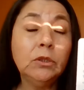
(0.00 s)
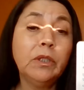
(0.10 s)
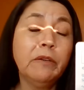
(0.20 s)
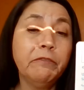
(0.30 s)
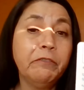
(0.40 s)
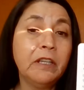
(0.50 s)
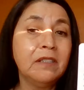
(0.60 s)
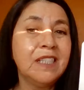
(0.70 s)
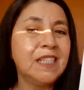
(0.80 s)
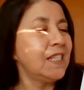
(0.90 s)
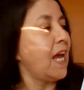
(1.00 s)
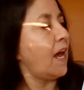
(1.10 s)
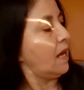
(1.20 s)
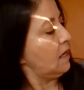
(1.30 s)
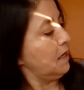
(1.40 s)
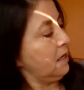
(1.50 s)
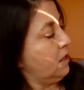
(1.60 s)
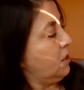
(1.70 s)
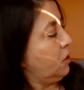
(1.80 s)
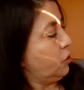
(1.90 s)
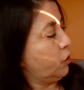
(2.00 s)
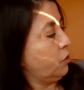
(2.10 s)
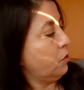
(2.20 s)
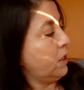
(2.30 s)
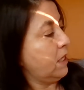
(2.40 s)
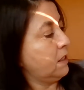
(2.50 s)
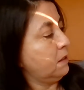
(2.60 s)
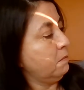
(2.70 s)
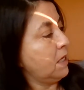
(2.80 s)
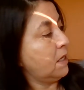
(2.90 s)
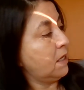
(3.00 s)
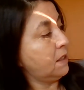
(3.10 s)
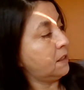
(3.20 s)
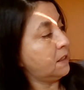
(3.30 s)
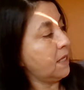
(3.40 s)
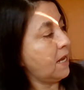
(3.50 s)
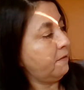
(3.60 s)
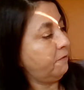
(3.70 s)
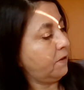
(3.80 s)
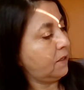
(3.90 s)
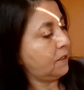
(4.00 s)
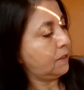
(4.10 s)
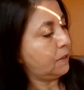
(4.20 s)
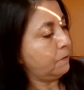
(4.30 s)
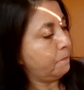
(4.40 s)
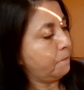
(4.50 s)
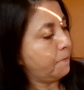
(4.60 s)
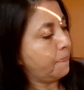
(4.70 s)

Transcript: You can feel sad. So let's make a sad face.